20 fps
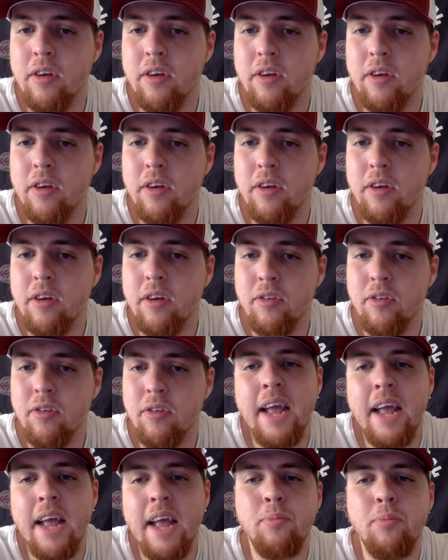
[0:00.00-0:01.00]
I mean,
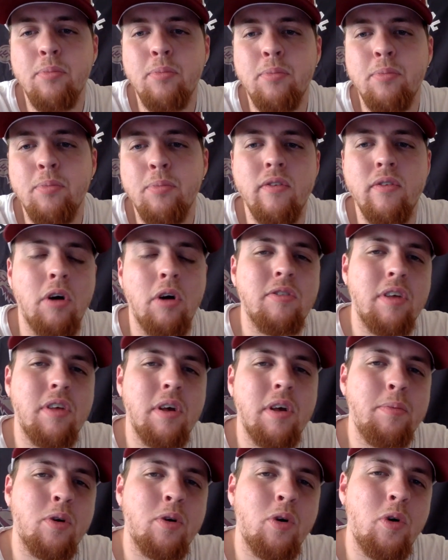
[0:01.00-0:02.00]
he was more of a
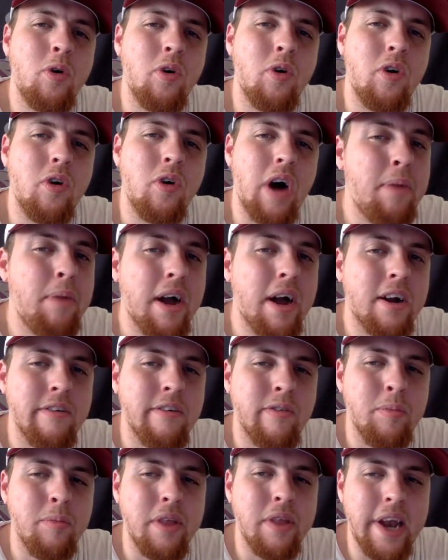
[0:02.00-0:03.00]
prototypical
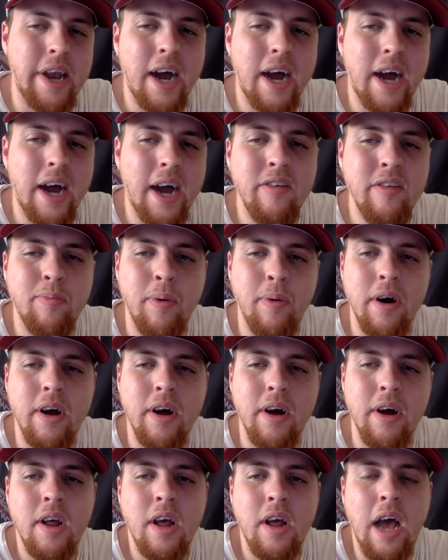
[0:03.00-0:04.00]
linebacker from the 90s,
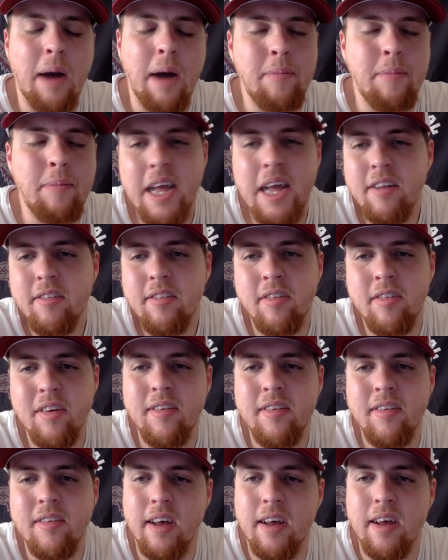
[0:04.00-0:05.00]
but, I mean, he had
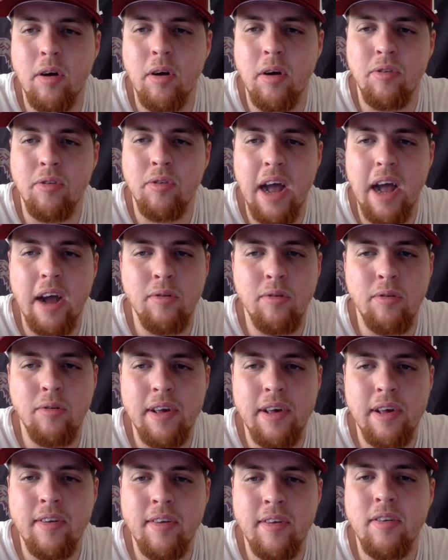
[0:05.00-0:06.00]
69 total tackles
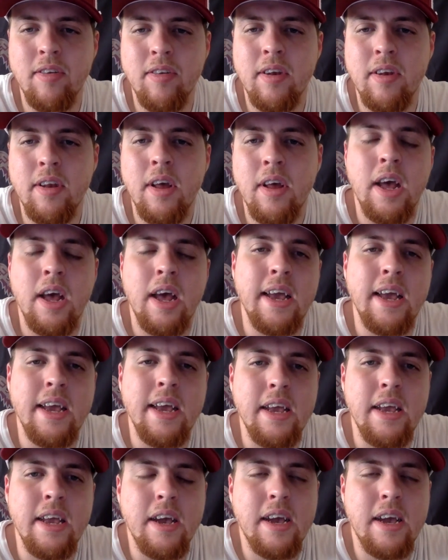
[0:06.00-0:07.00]
last season. He